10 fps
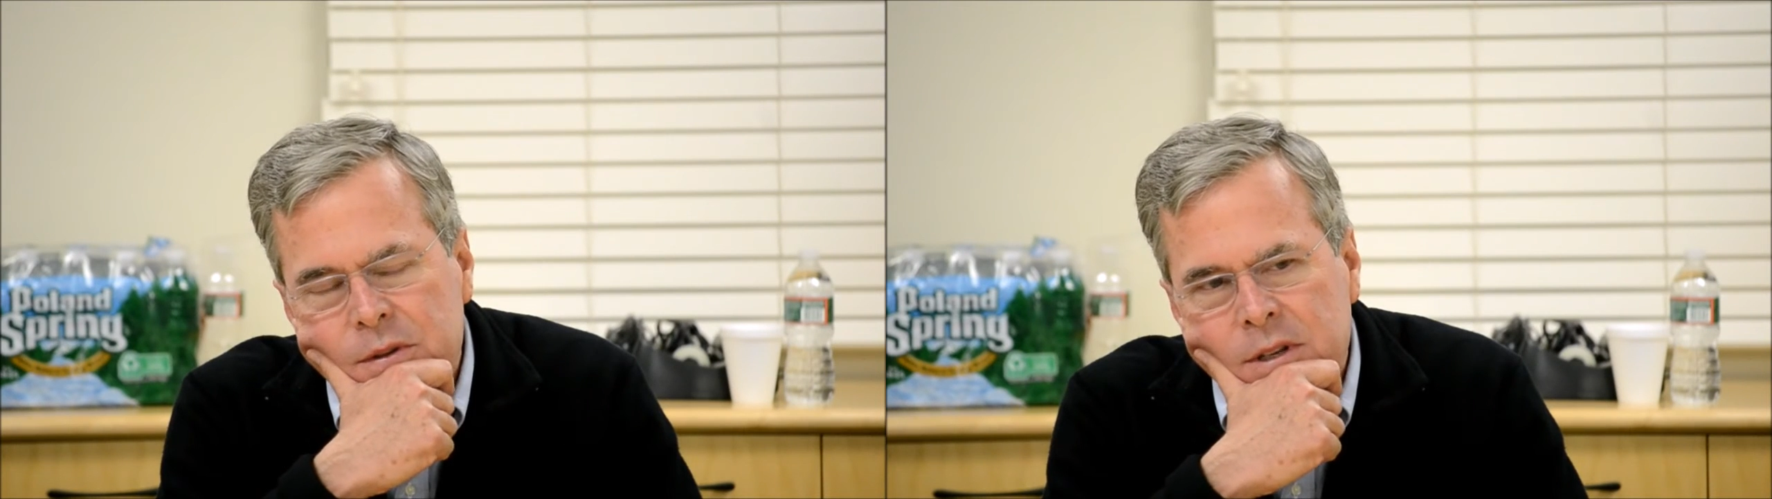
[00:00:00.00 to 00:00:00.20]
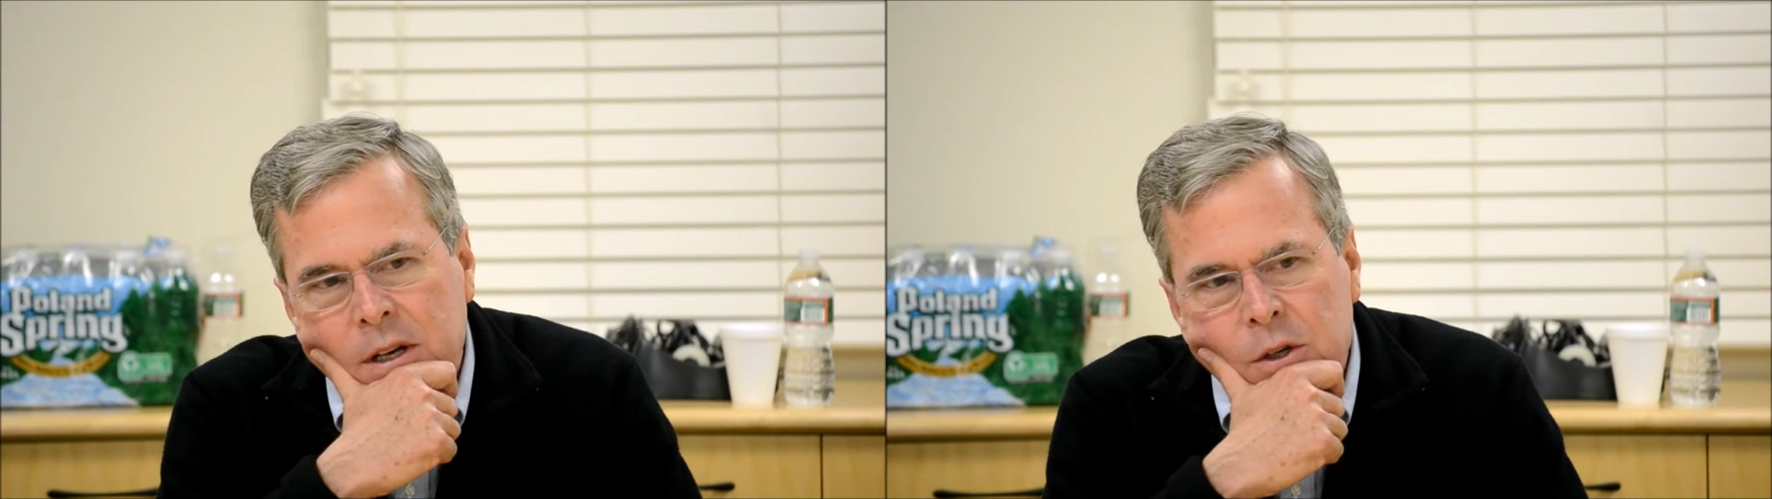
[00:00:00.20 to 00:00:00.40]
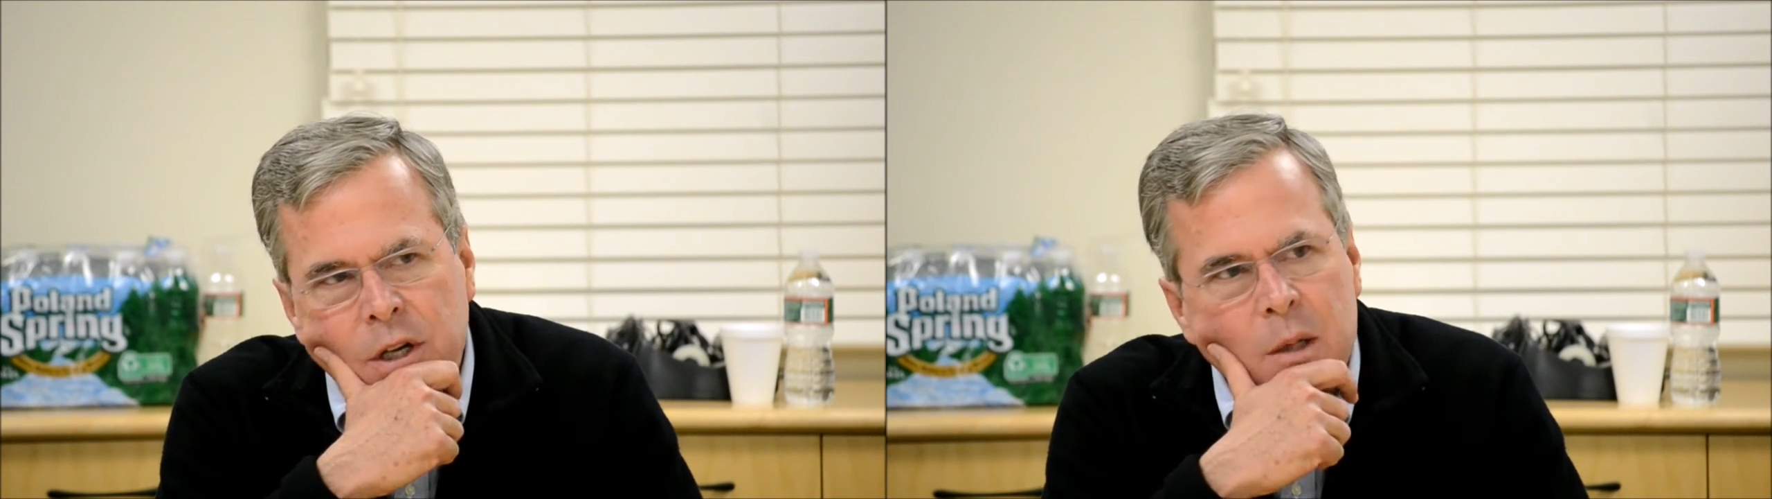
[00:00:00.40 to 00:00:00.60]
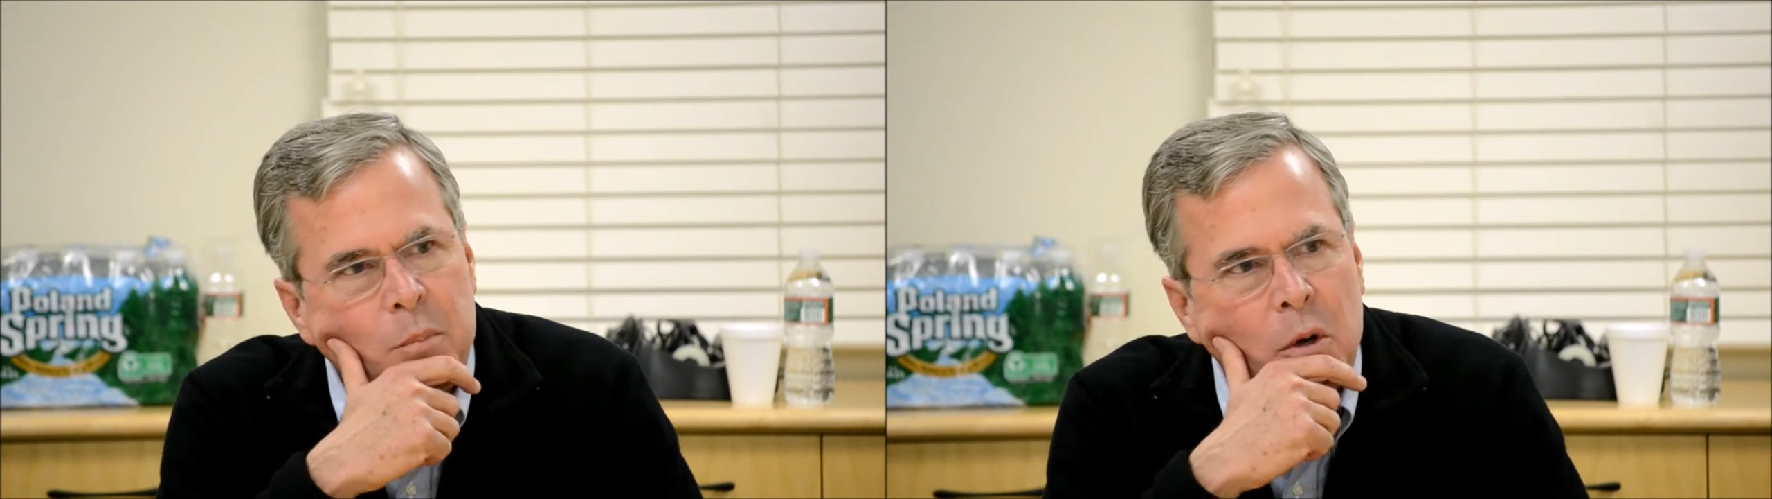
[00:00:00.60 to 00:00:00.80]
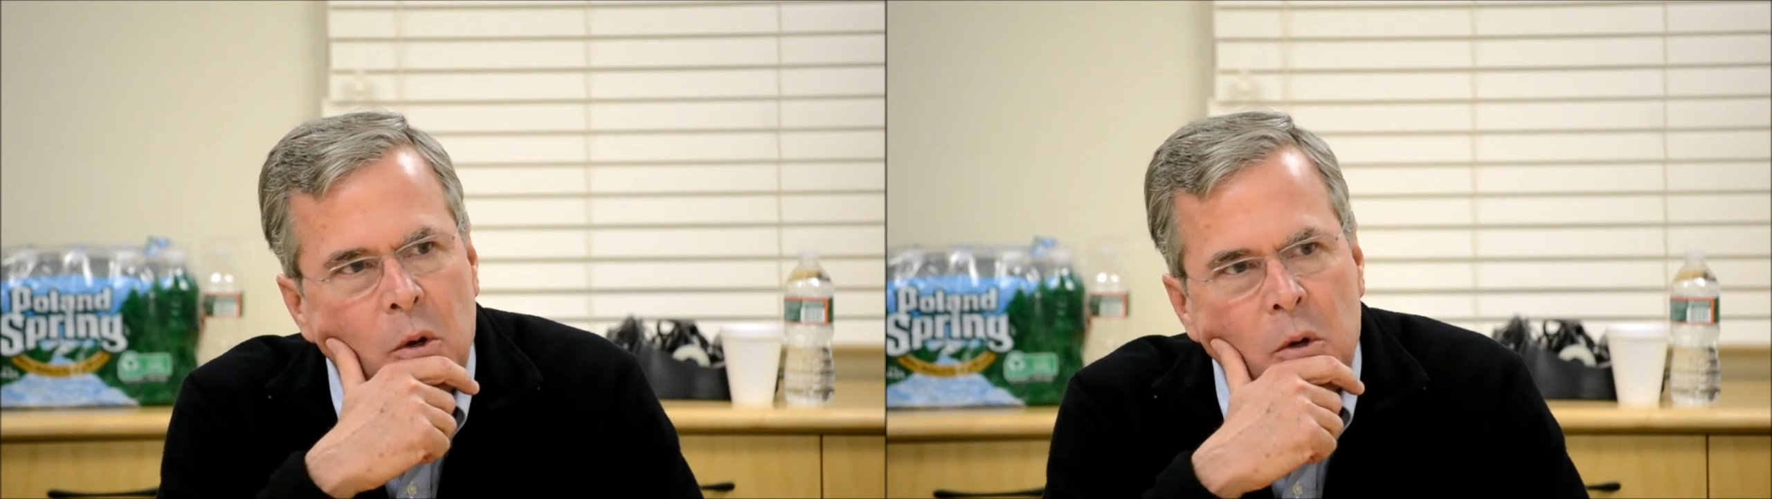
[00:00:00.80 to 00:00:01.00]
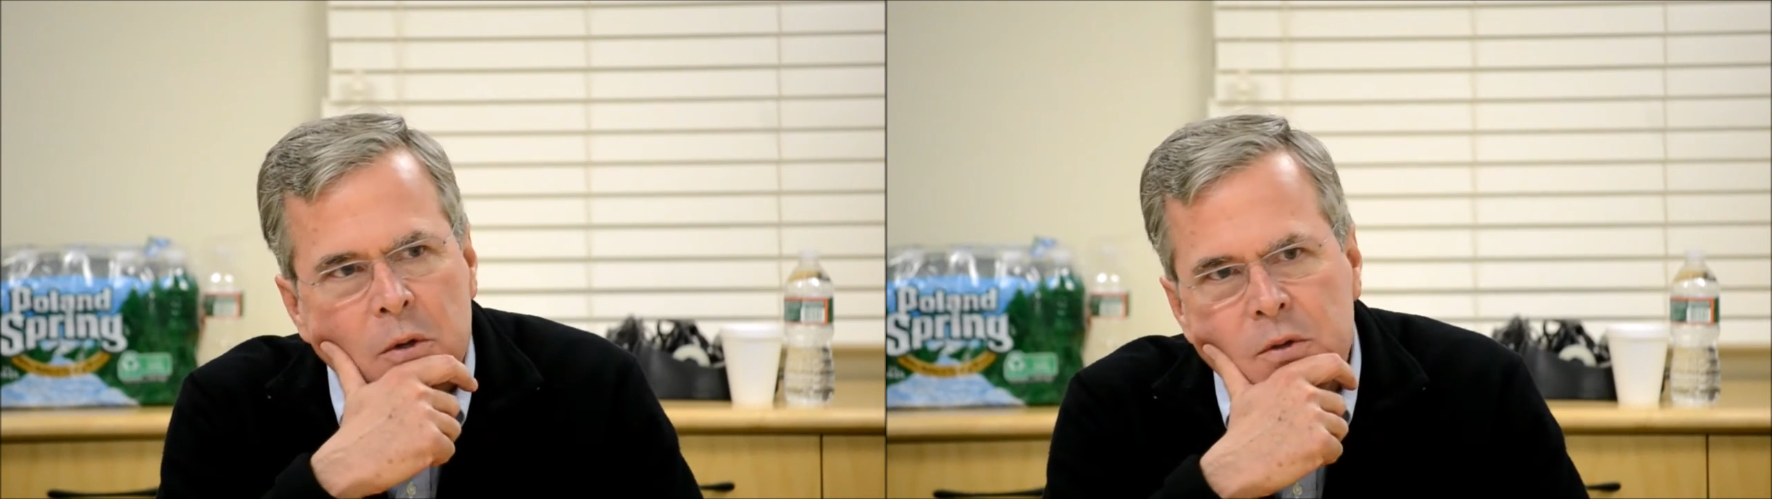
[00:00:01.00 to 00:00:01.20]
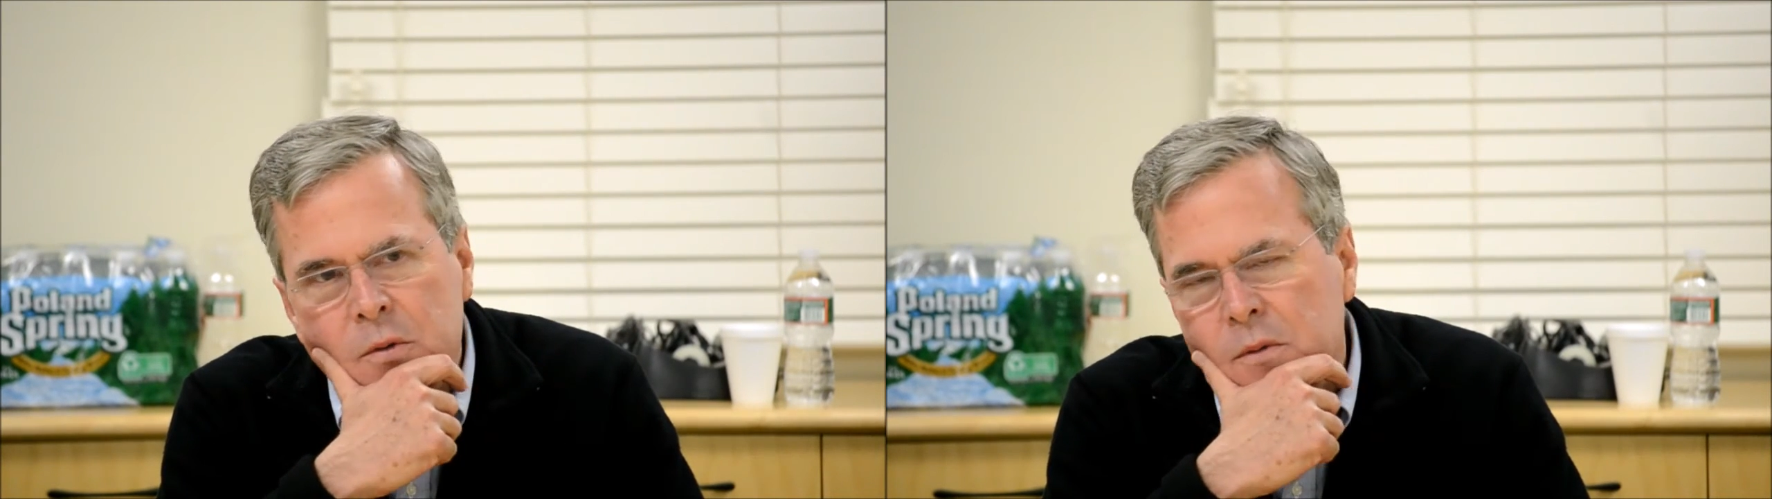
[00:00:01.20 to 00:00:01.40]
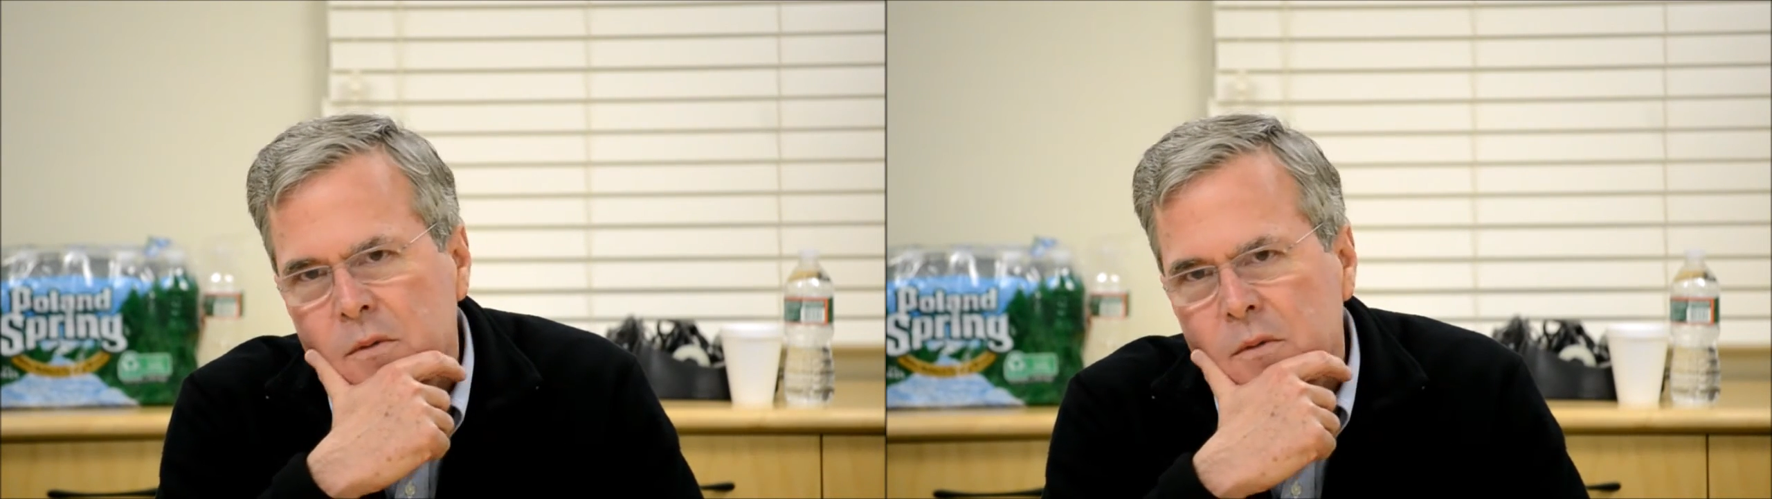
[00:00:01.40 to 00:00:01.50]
that look at polls,